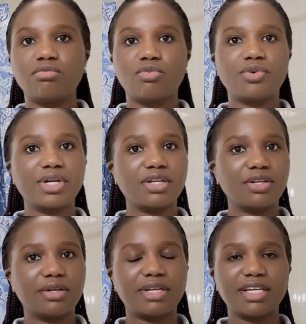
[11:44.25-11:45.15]
what
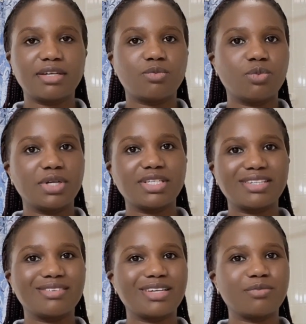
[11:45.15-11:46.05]

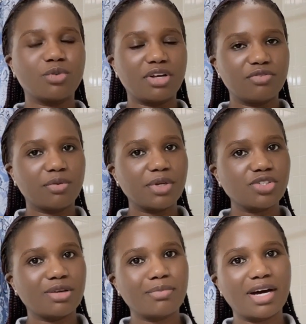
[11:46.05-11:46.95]
are more
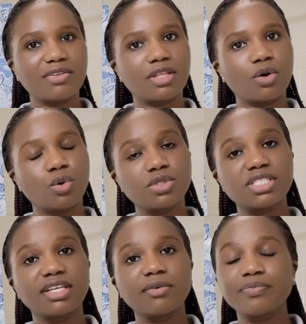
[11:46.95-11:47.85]
information about the
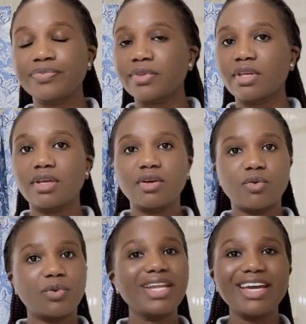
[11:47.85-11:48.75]
hosting.
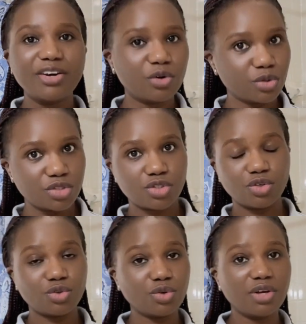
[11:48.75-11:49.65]
When I host
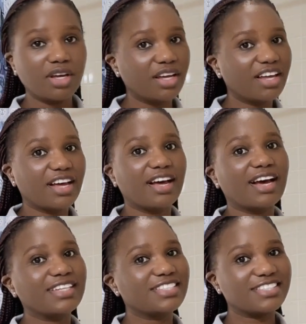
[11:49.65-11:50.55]
you,
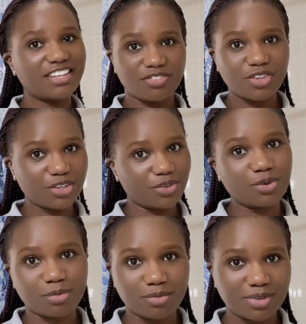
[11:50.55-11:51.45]
I just give you a
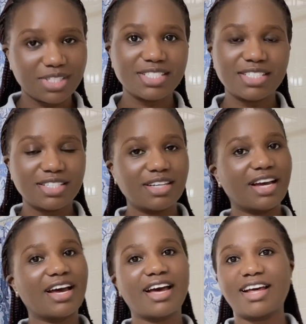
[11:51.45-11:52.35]
room.
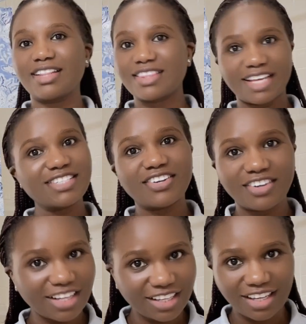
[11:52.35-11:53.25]
That's
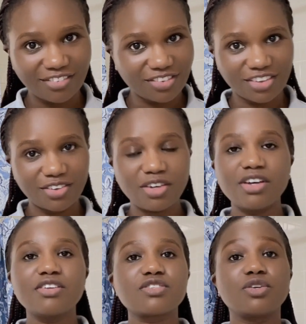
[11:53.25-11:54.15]
all I give you.
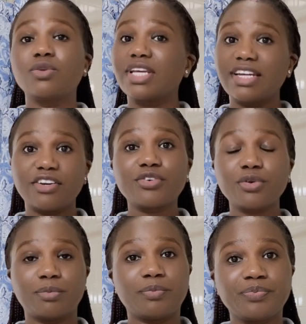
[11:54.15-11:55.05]
So you'll get a
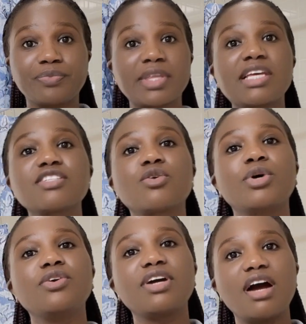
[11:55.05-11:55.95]
room. So when
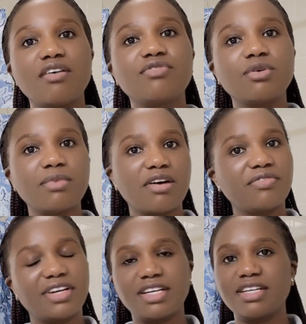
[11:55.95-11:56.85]
you come from
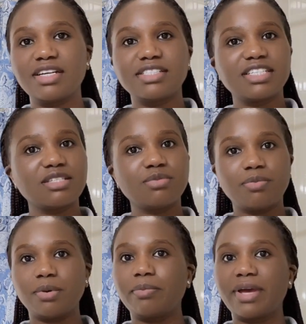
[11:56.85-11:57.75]
Africa, just be
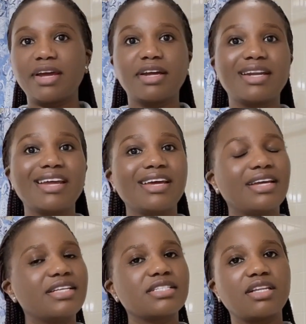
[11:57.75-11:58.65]
prepared.
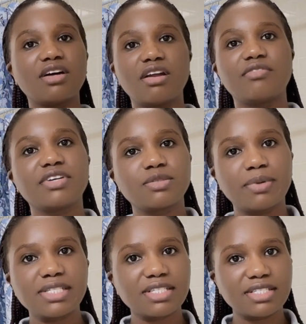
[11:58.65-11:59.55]
It's a lot of
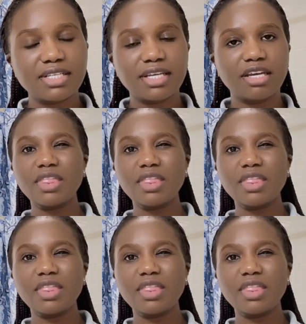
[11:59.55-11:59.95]
expenses here.